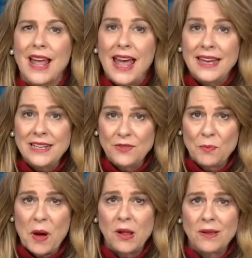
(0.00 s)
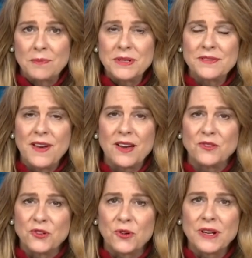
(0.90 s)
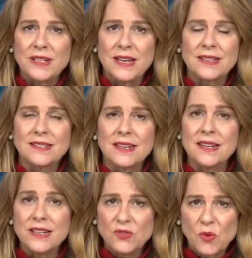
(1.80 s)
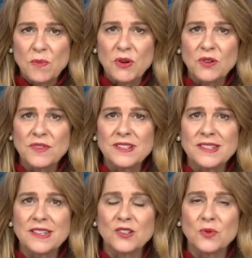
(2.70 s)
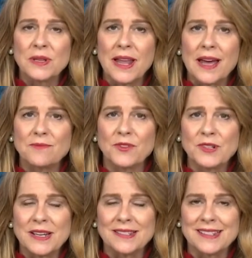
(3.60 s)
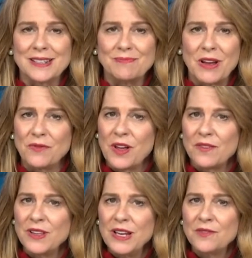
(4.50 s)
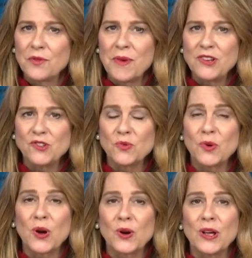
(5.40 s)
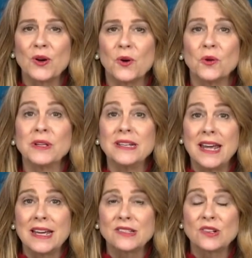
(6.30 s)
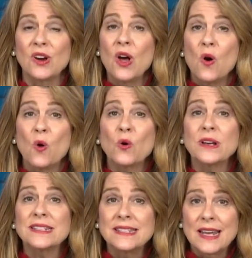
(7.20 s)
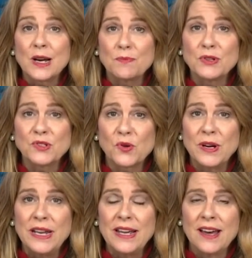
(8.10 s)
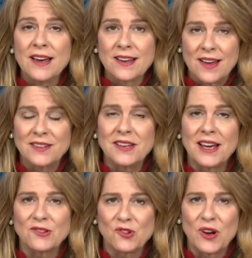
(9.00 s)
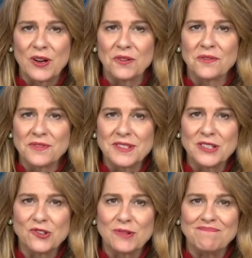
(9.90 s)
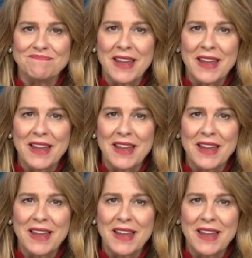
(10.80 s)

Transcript: And if a polyp is found during testing, it is removed and sent to a lab for testing. Now, if you have any information regarding colon cancer or to set up a screening, contact your health physician.